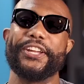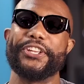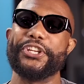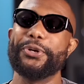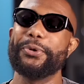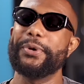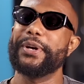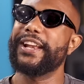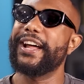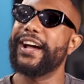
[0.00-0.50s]

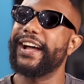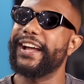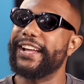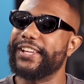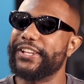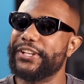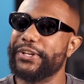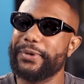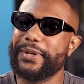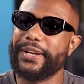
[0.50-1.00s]
You and I,
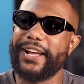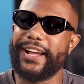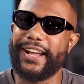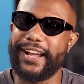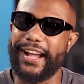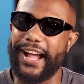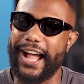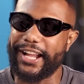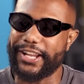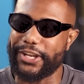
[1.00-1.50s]
you and
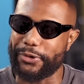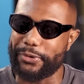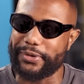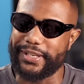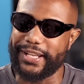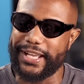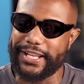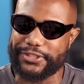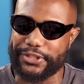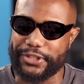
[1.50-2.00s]
I, I can
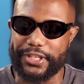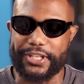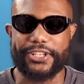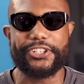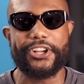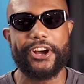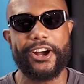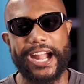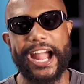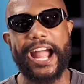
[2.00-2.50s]
relate to you.
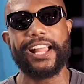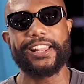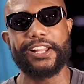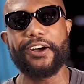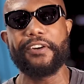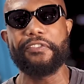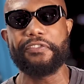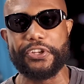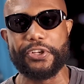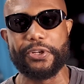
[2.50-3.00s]
Doug, I
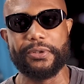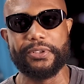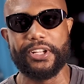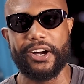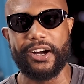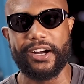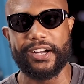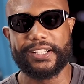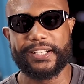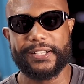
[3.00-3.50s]
love you,
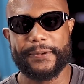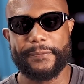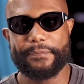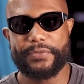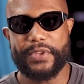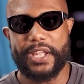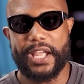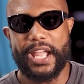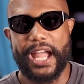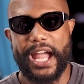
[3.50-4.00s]
Doug.
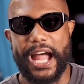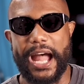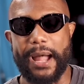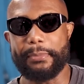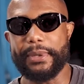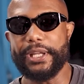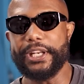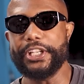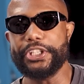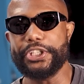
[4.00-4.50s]
Yeah.
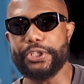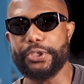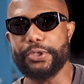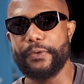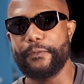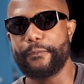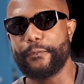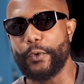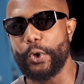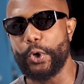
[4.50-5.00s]
I'm meeting
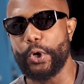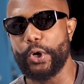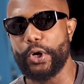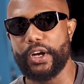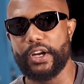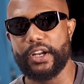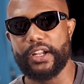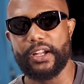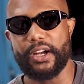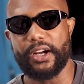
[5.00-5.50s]
you
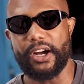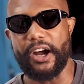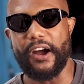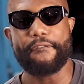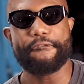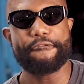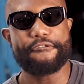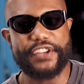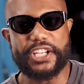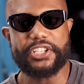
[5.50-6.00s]
for
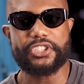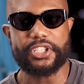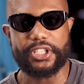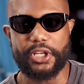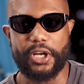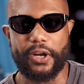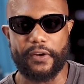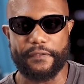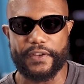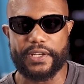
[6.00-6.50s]

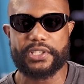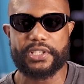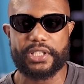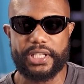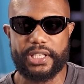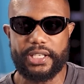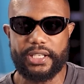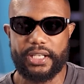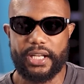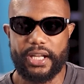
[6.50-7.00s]
officially,
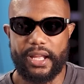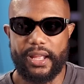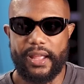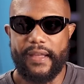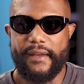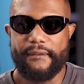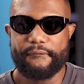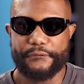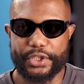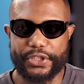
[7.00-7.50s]
officially,
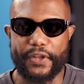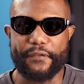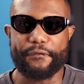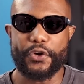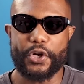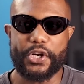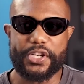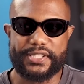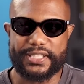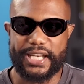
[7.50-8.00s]
for the
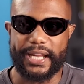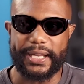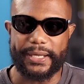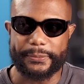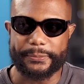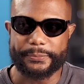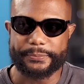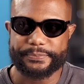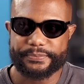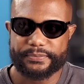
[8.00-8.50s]
first
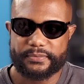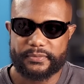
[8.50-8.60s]
time.